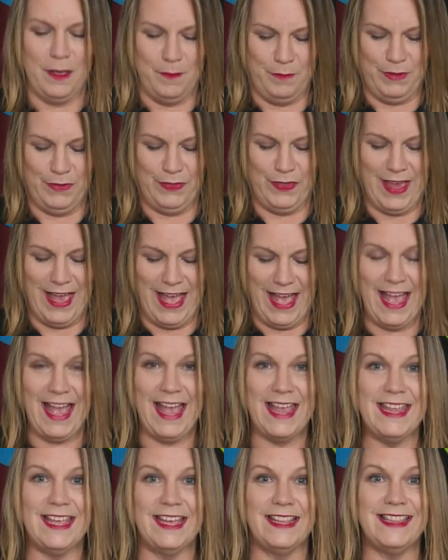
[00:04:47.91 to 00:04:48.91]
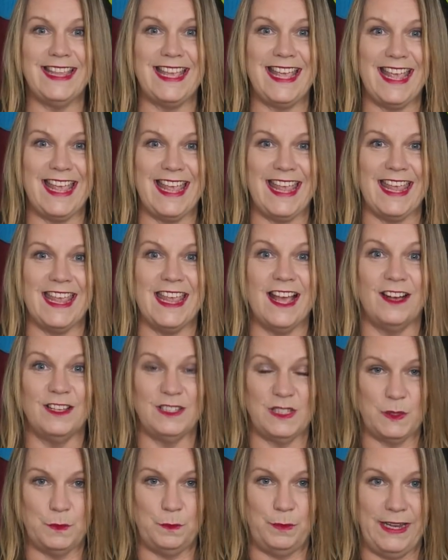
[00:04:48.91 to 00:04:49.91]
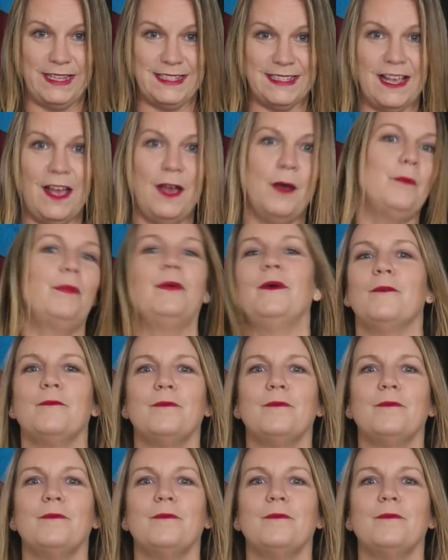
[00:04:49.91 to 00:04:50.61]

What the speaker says: but the A and the E are split up.